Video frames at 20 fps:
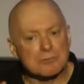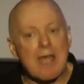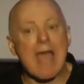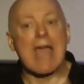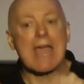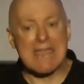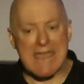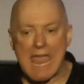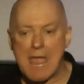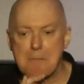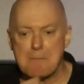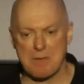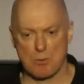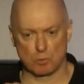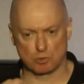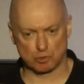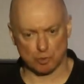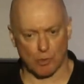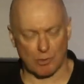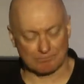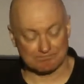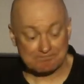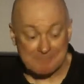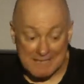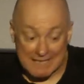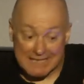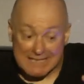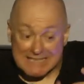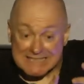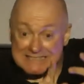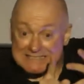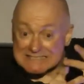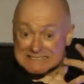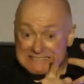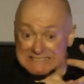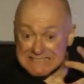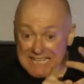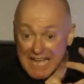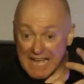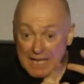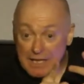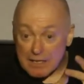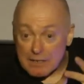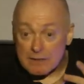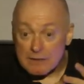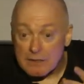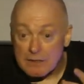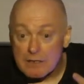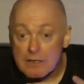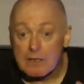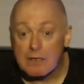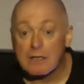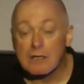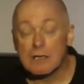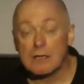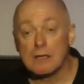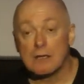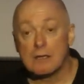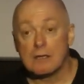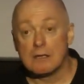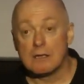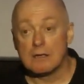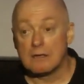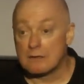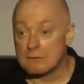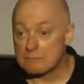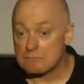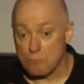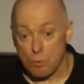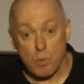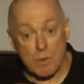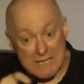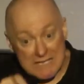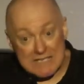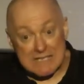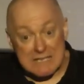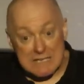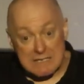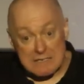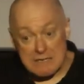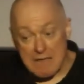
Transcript: Secondly, if our relationships have any hope, we need to ask this question.